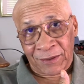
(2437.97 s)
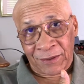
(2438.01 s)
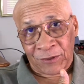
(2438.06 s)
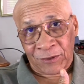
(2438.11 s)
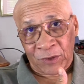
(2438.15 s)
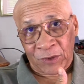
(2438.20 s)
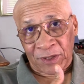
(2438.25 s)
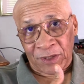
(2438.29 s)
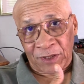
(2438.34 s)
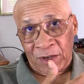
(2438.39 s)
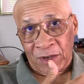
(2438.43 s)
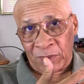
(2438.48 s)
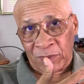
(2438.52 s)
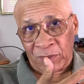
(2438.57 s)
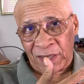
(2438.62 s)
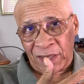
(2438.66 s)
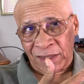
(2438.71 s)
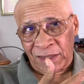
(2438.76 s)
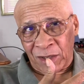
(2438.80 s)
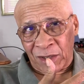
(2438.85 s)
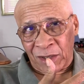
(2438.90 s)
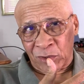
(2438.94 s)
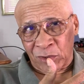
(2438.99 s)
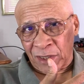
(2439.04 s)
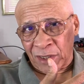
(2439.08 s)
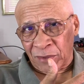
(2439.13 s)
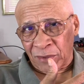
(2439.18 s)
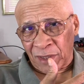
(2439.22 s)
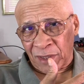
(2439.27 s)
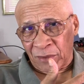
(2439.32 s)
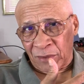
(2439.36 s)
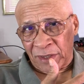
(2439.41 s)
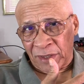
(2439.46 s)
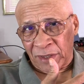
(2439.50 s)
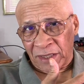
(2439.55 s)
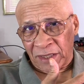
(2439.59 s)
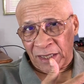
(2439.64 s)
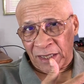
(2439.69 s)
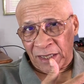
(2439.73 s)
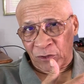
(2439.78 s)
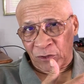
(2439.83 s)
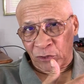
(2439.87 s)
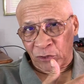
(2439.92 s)
North Carolina or South
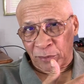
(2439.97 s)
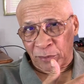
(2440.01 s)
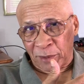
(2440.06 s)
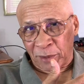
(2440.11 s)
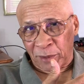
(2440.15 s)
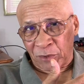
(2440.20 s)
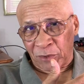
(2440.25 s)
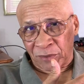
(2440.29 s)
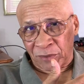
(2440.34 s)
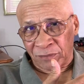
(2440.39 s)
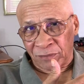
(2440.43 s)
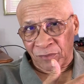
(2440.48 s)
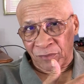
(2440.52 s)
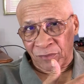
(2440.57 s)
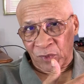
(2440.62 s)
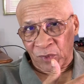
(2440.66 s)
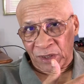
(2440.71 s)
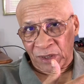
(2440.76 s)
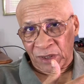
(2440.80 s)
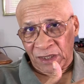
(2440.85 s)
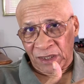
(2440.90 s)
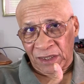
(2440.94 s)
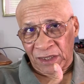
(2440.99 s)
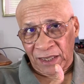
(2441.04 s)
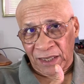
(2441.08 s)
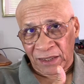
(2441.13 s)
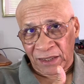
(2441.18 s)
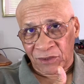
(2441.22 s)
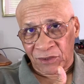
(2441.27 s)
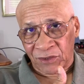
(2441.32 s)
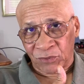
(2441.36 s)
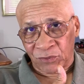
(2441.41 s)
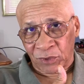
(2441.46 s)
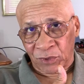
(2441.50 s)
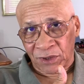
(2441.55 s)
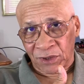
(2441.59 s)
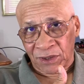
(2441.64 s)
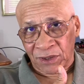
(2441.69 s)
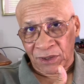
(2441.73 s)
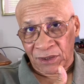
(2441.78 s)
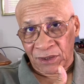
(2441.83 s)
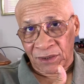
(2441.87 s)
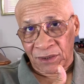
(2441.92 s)
Carolina, I don't remember what the
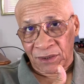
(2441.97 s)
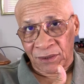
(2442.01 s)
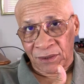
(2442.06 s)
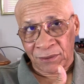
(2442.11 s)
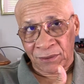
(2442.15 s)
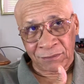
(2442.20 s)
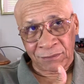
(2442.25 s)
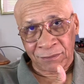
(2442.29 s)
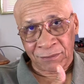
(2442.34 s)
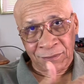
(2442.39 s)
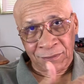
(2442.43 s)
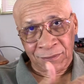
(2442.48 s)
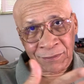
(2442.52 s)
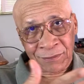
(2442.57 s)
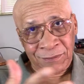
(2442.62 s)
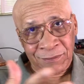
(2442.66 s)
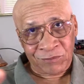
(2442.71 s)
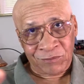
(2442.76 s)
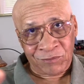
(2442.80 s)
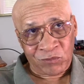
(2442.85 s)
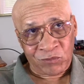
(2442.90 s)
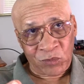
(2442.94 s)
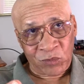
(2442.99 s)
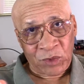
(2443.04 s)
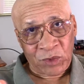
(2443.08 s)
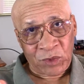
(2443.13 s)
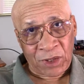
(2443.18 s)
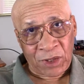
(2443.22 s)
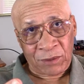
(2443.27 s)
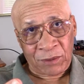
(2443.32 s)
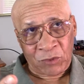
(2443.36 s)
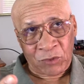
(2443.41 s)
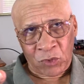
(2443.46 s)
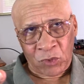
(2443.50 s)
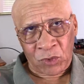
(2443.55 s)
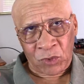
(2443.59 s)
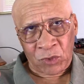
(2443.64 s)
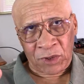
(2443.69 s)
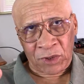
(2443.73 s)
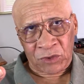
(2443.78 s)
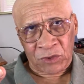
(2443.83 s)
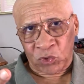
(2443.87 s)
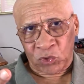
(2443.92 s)
NIH is. Yeah,
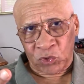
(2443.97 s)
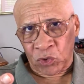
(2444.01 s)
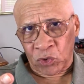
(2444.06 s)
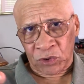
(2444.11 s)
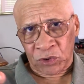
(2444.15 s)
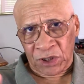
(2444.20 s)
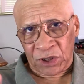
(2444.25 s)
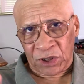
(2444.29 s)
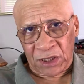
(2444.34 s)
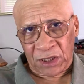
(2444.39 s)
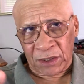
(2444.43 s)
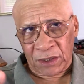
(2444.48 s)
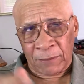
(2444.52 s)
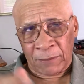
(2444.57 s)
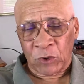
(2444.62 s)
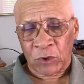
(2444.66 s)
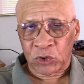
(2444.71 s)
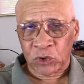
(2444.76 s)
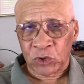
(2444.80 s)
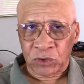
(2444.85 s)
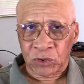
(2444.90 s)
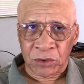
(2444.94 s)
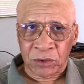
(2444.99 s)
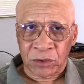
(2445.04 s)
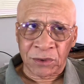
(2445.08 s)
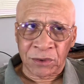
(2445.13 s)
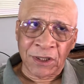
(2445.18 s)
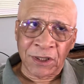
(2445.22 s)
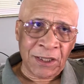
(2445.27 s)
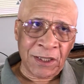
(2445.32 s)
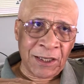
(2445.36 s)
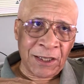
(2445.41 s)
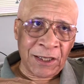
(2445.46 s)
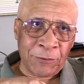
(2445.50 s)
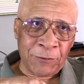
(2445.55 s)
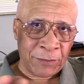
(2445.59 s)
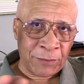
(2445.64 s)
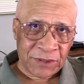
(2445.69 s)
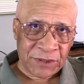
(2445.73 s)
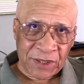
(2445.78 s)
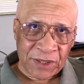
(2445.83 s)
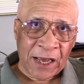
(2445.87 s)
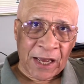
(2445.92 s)
or in Georgia, I'm not sure.
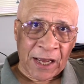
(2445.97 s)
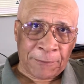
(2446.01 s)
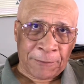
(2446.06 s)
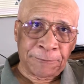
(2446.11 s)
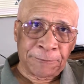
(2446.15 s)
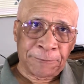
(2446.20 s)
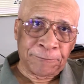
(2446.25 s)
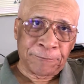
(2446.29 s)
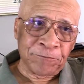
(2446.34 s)
But yeah,